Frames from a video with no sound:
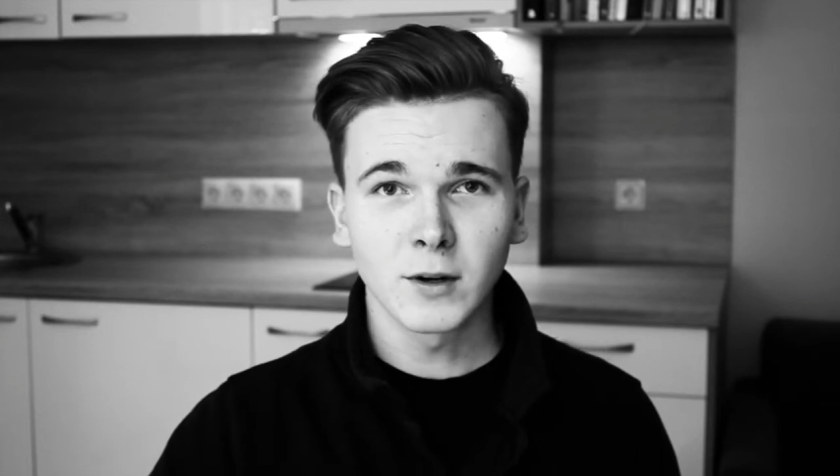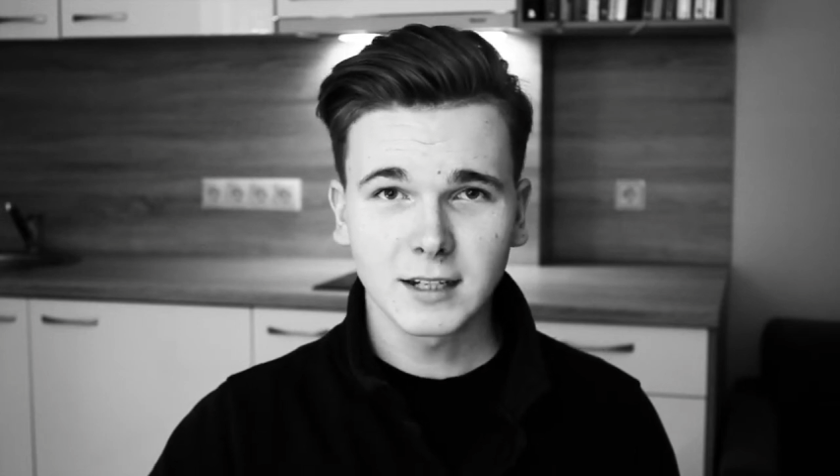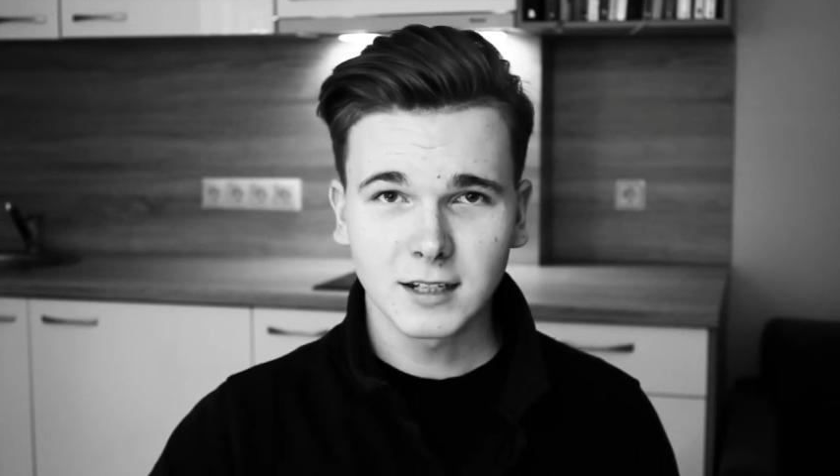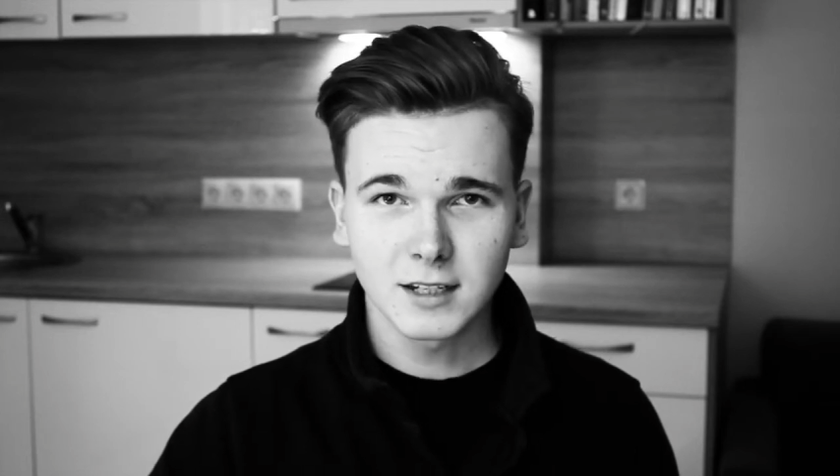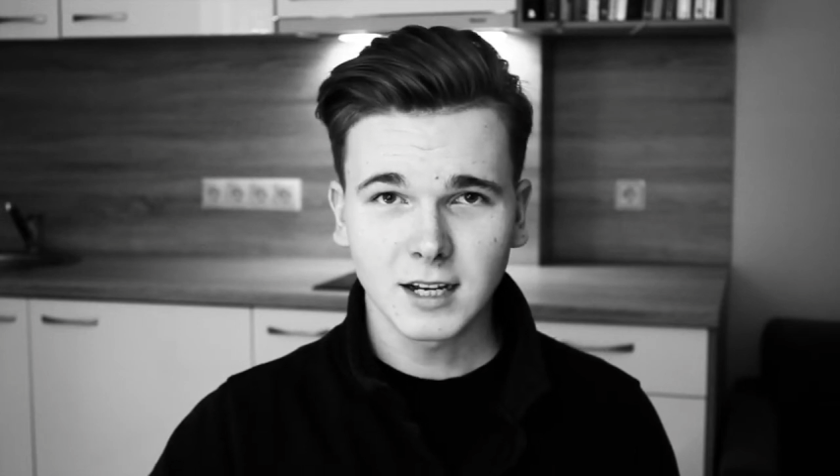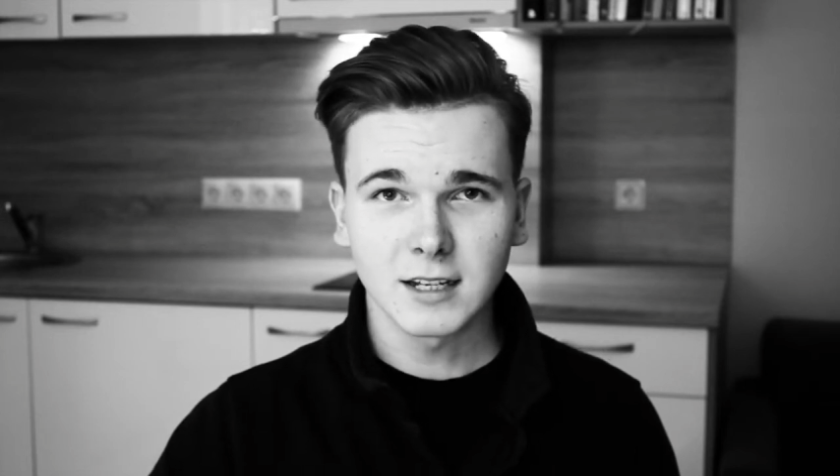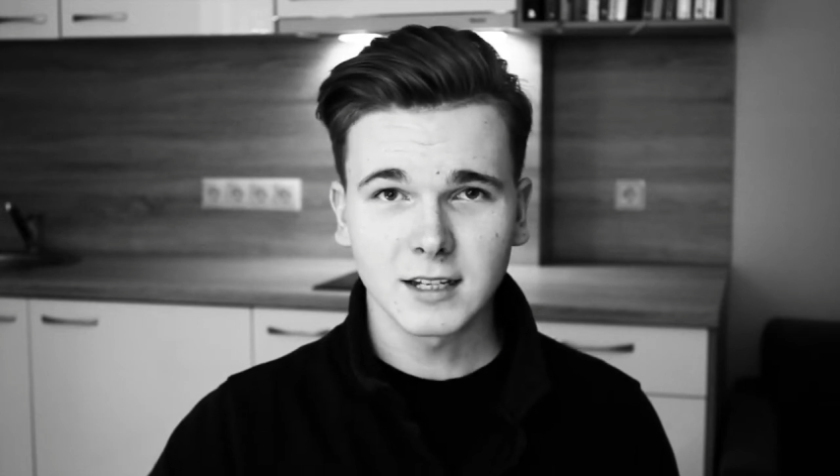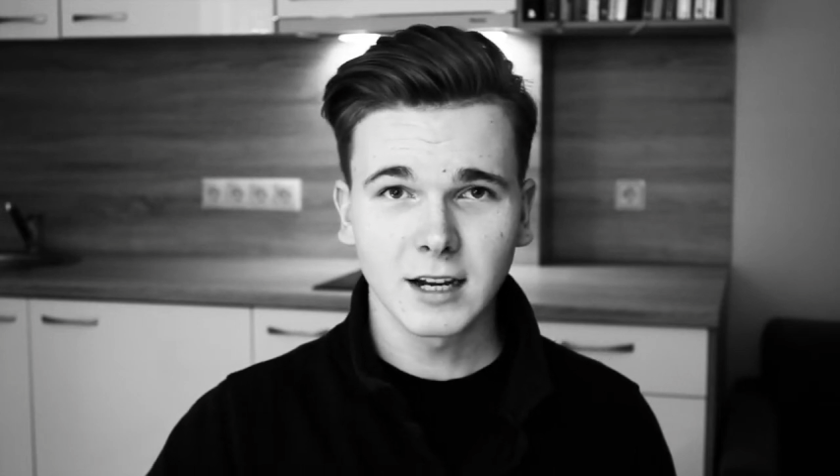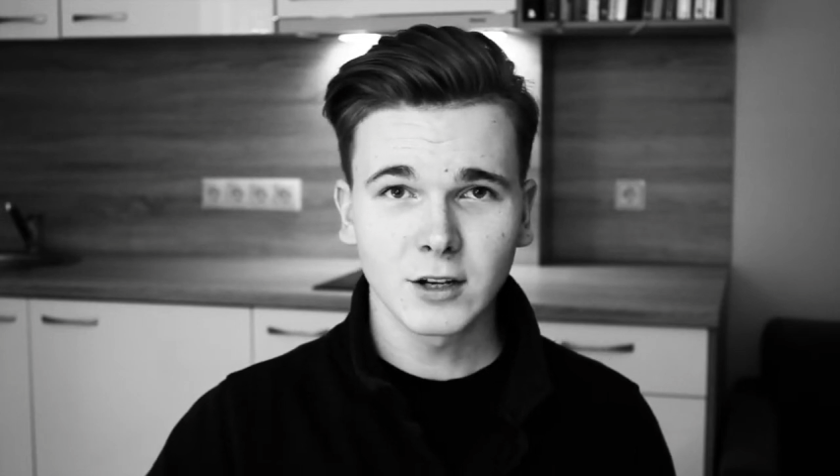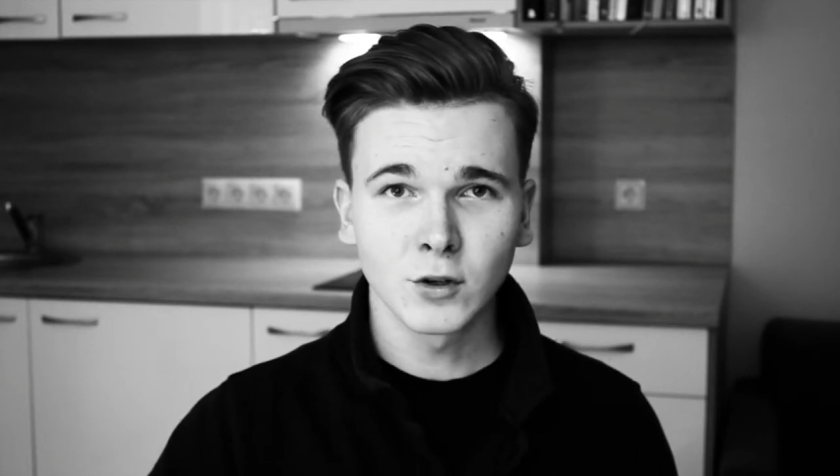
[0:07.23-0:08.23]
exercise
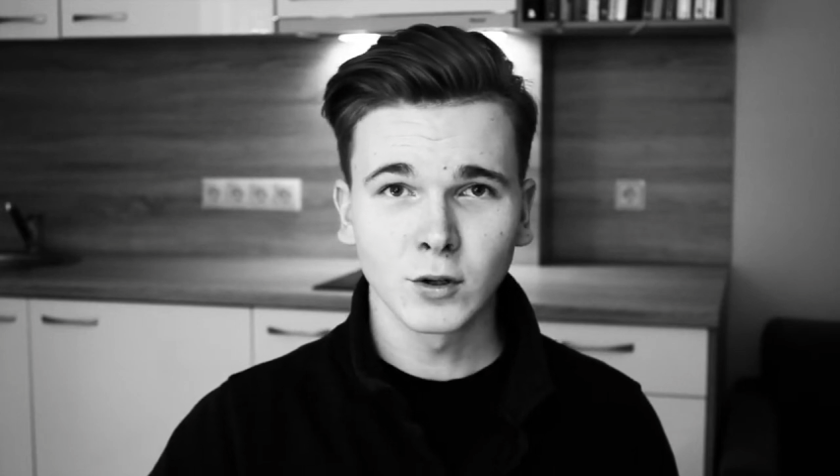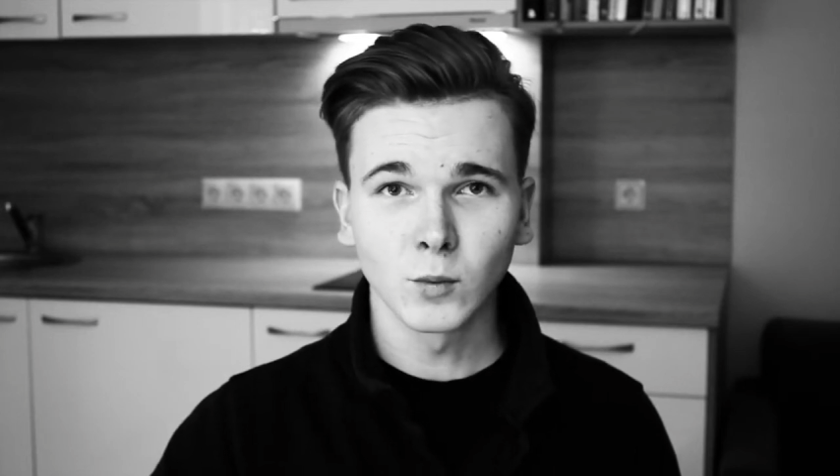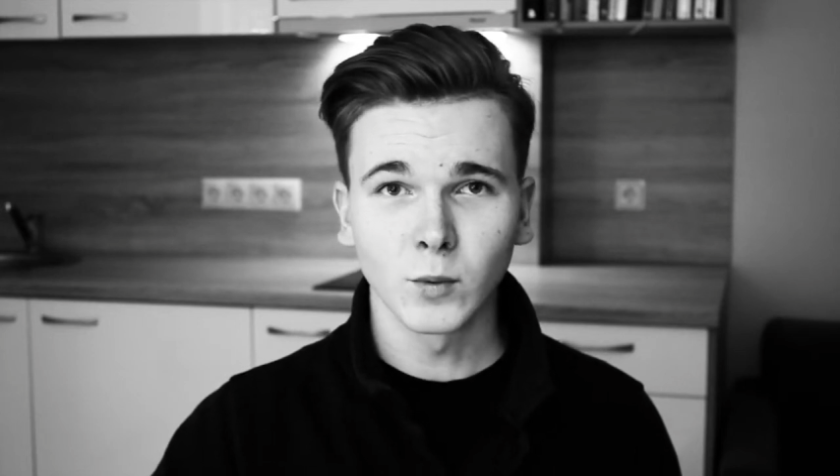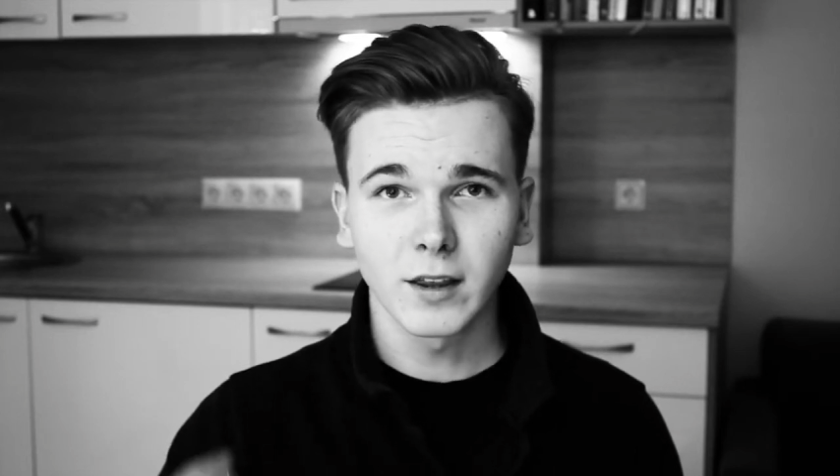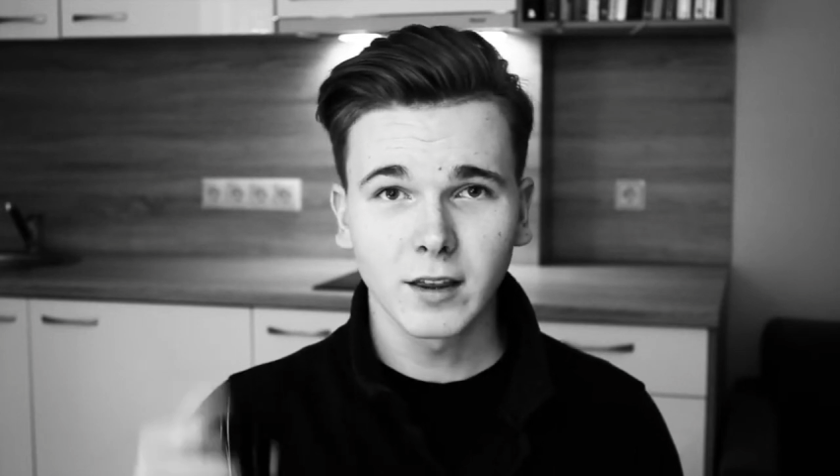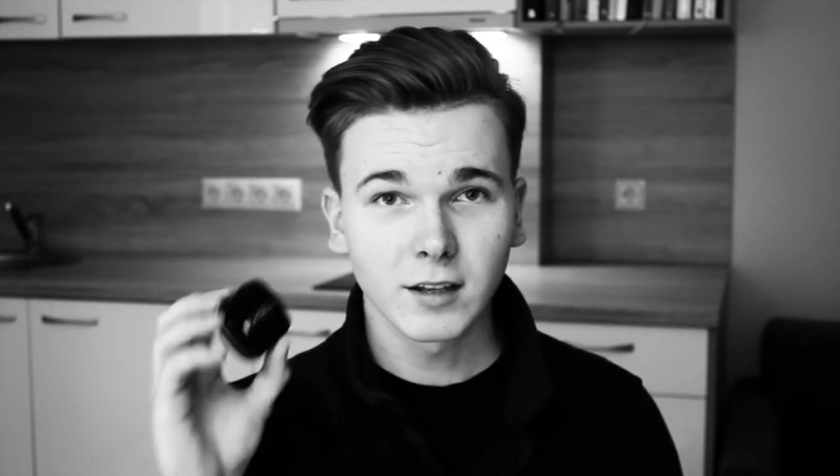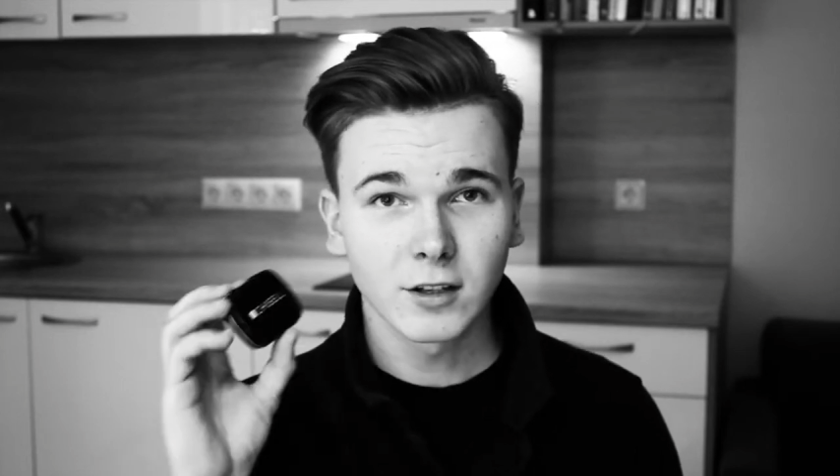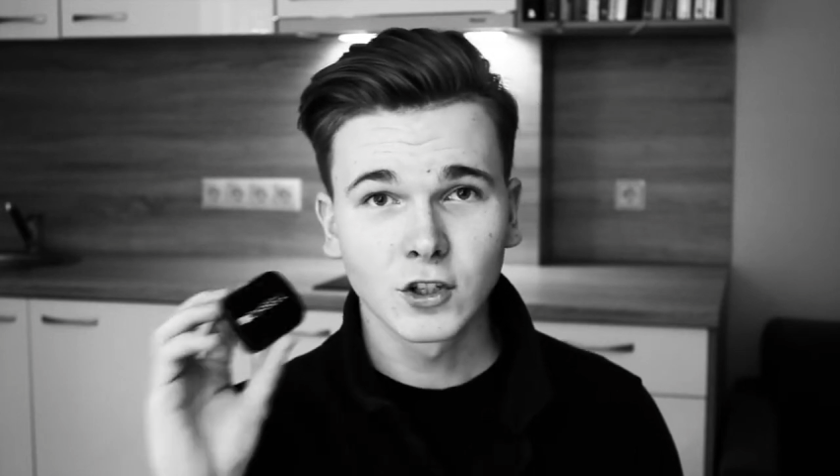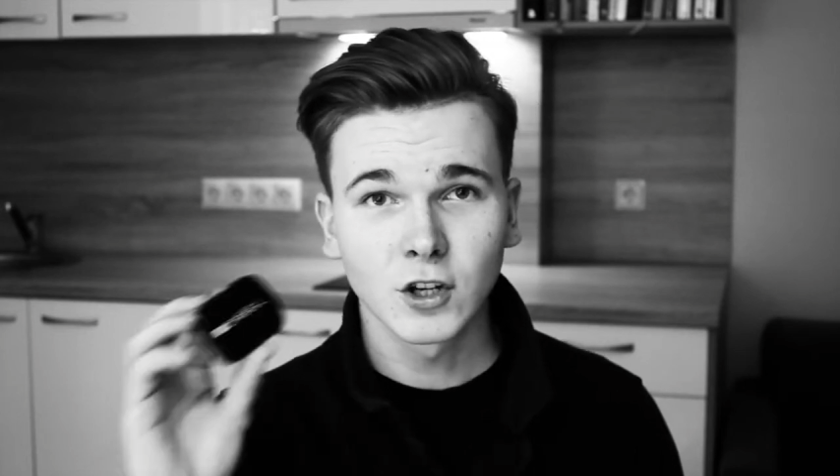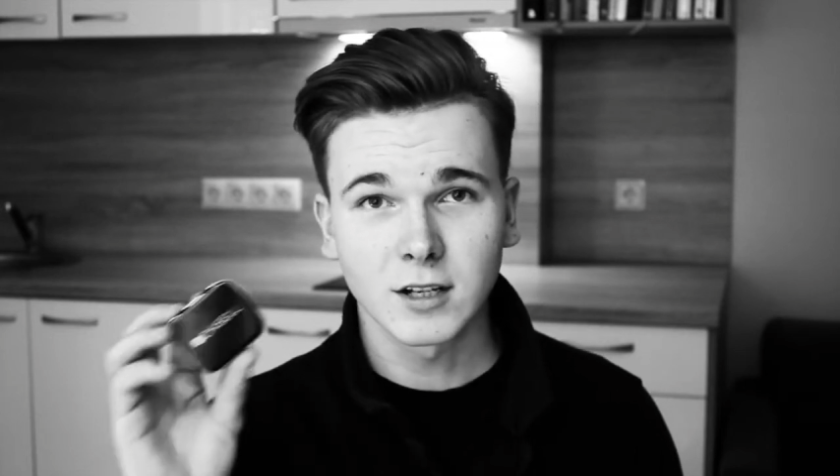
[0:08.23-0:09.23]
schedule with
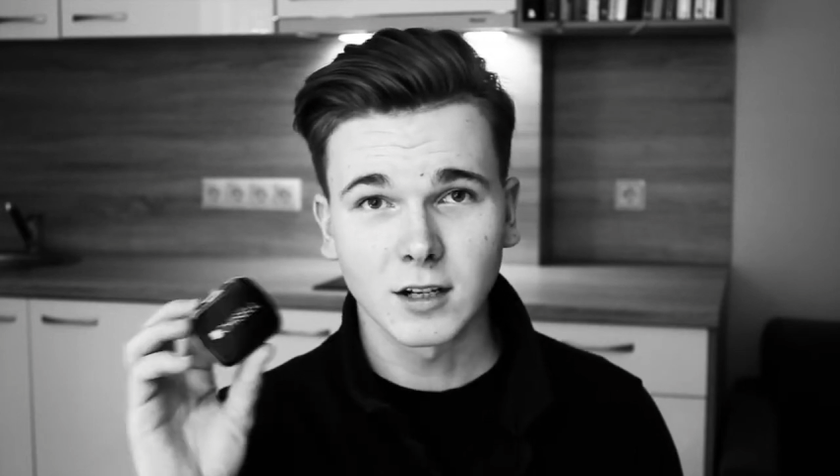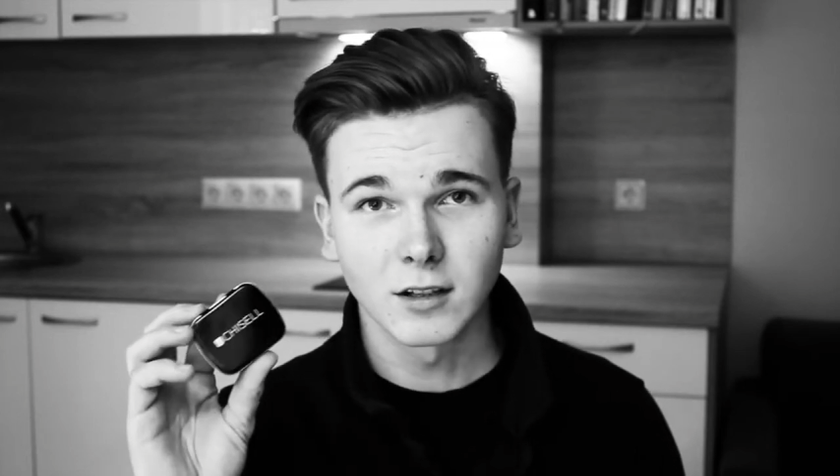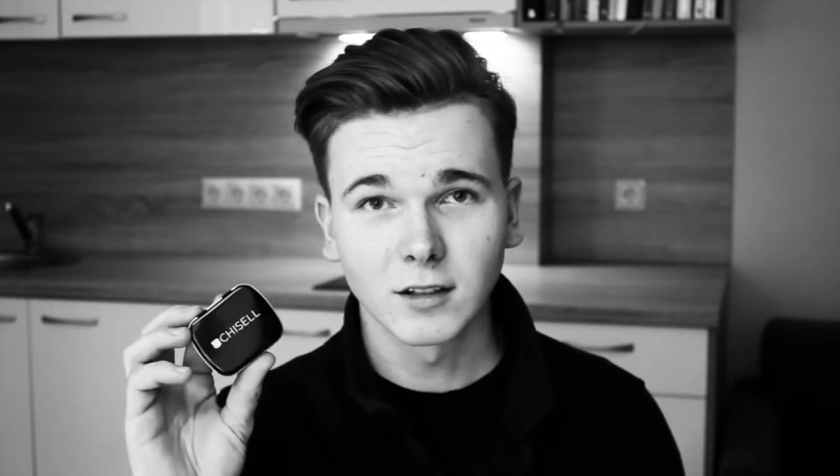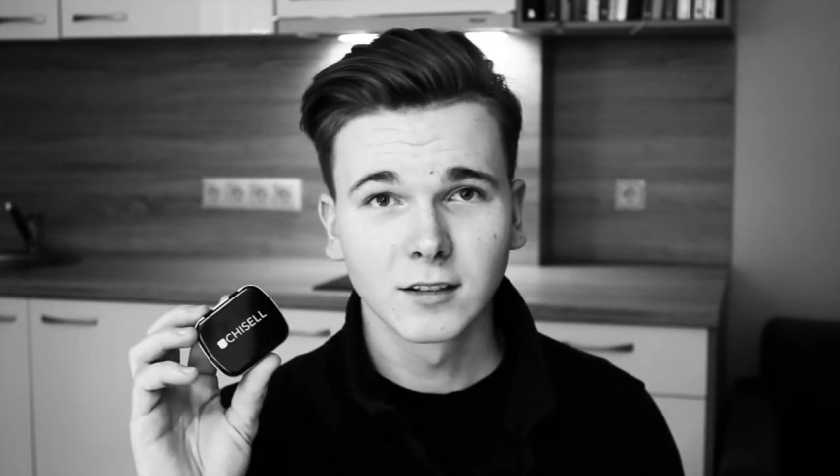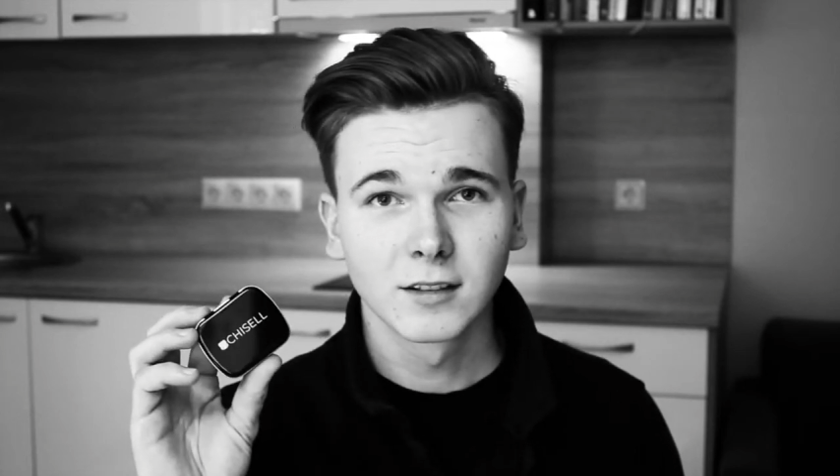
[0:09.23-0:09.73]
CHISELL.